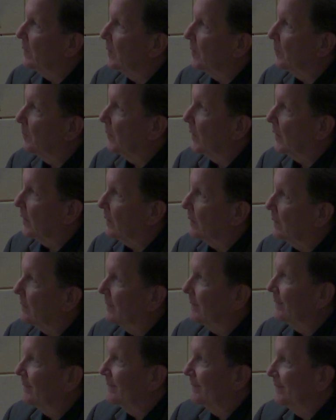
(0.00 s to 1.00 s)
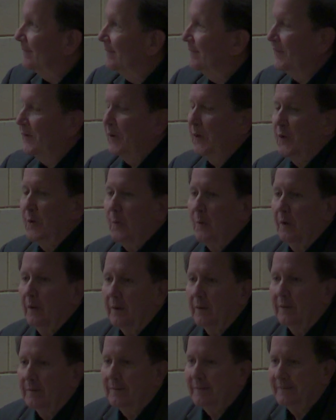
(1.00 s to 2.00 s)
But there you
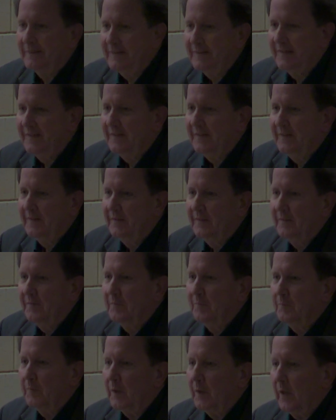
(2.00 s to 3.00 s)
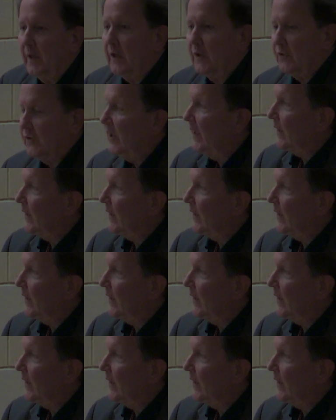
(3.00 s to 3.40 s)
are. But like I said,